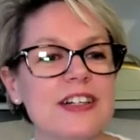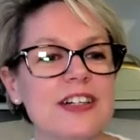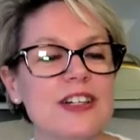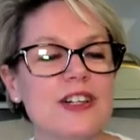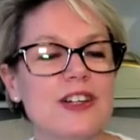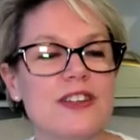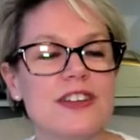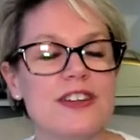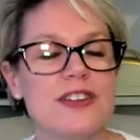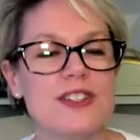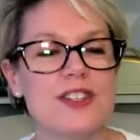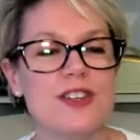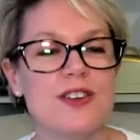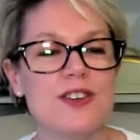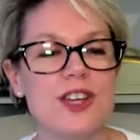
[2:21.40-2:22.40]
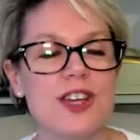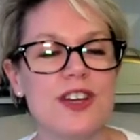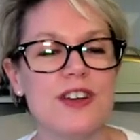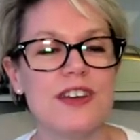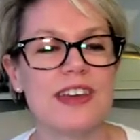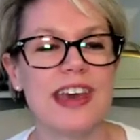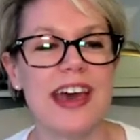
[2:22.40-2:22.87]
who are those two
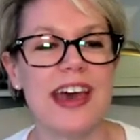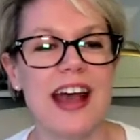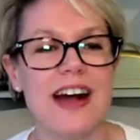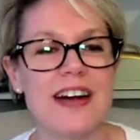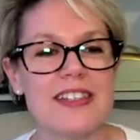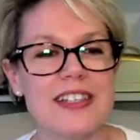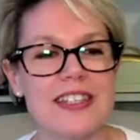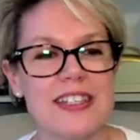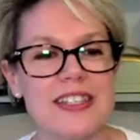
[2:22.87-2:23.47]
cute gals?